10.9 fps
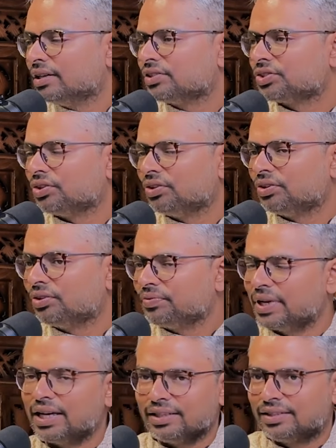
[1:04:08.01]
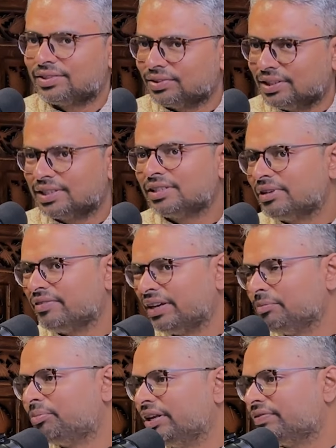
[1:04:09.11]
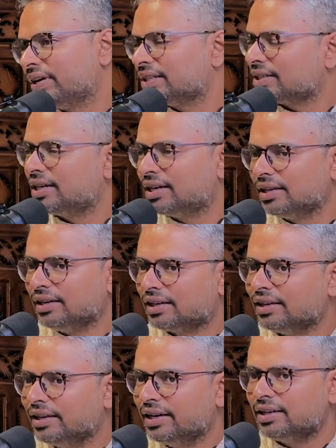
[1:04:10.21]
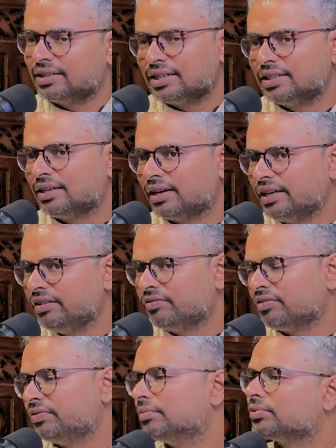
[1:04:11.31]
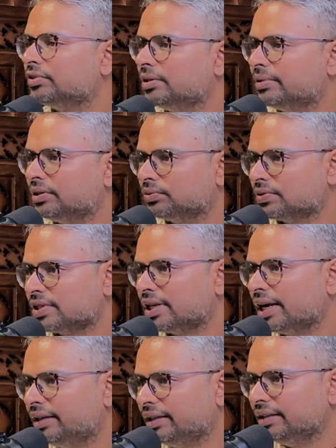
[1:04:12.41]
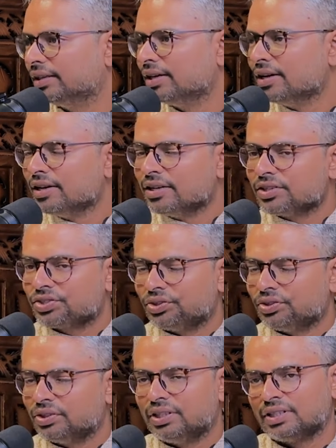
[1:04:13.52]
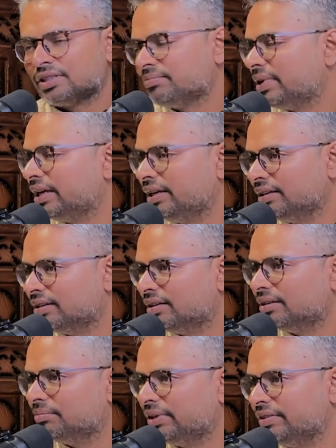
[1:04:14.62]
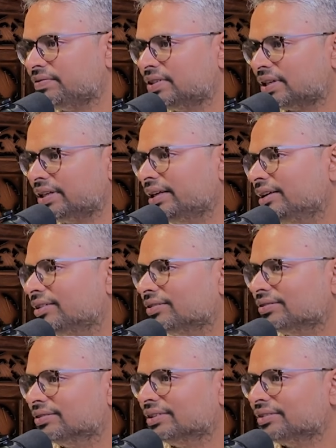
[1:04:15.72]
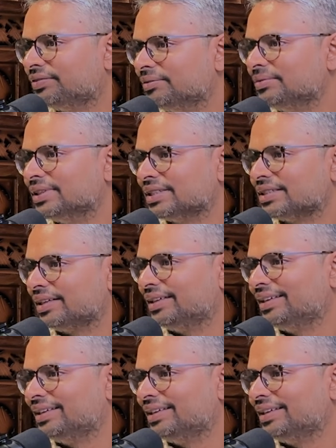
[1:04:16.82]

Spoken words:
So so this is my very brief. I started a little late. I started writing for films only by 2019. So this is my brief journey into the film industry.